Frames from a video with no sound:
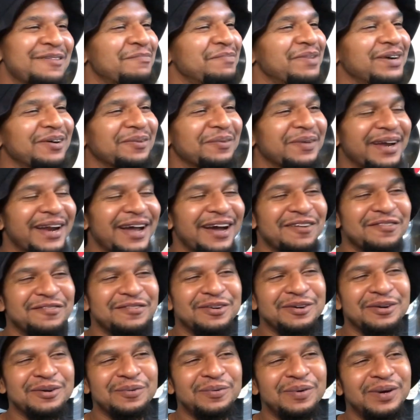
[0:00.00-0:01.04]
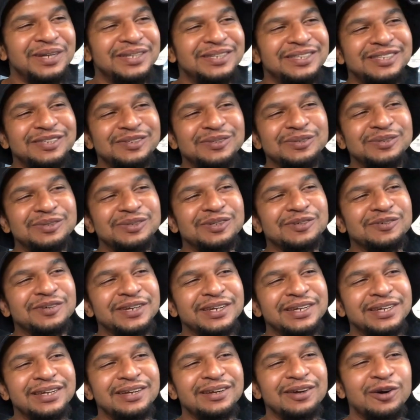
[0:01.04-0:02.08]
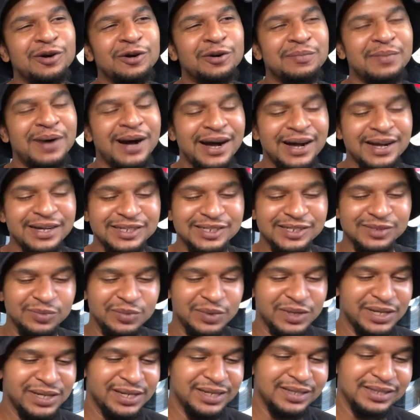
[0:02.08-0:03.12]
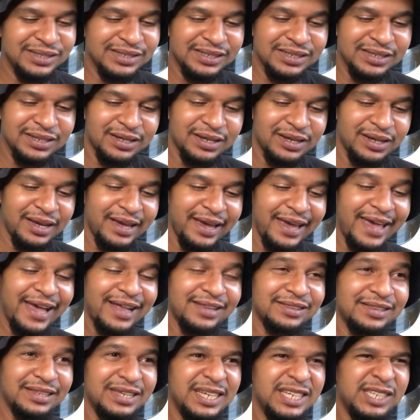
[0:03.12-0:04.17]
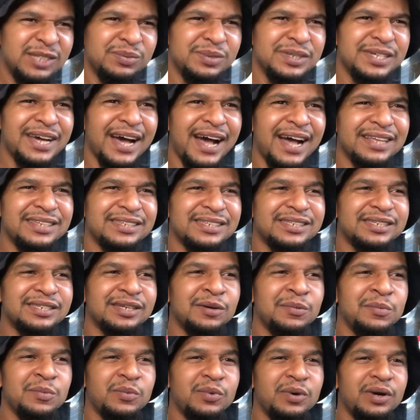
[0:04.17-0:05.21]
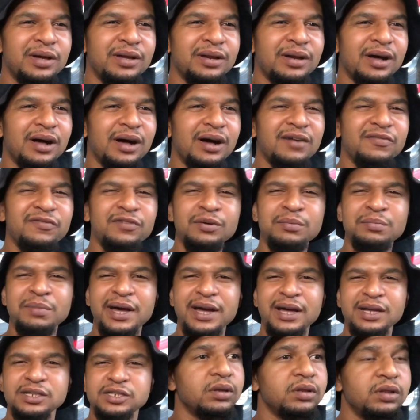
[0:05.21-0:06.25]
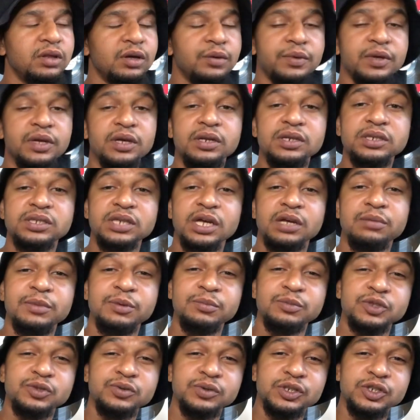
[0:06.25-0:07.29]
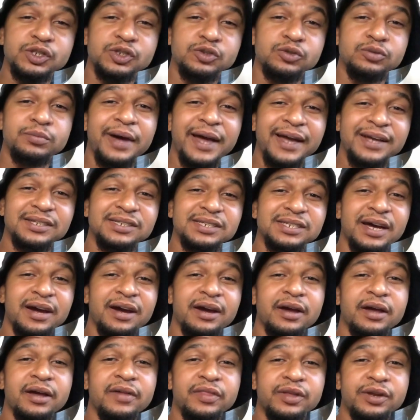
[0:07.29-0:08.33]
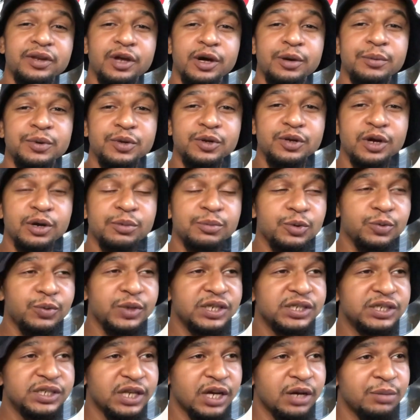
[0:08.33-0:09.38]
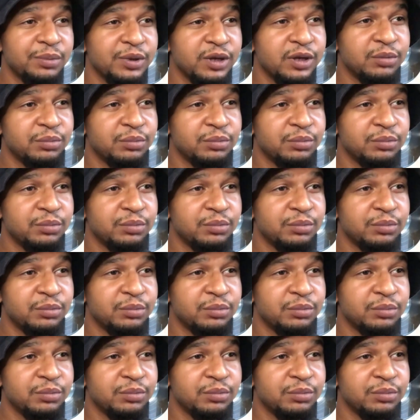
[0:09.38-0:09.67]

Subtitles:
but whatever. 1, 2, 3. Omos wins. At least we got somewhat of a match. Then we get a segment between Drew McIntyre and the WWE champion